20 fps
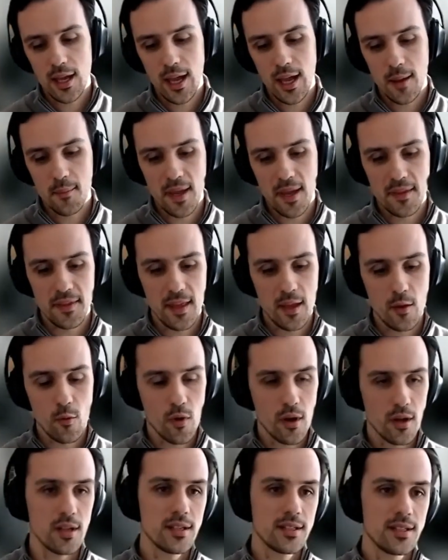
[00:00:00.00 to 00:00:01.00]
um, and they
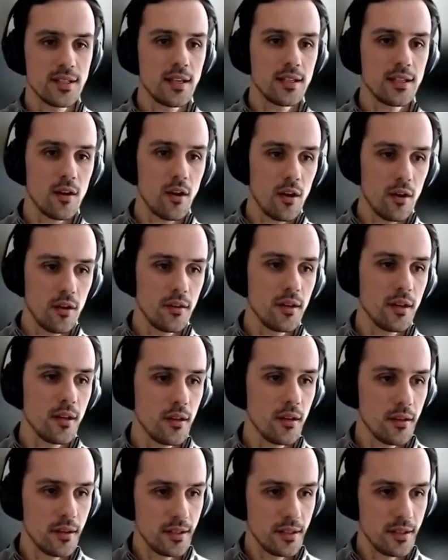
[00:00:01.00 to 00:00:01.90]
want to send all the,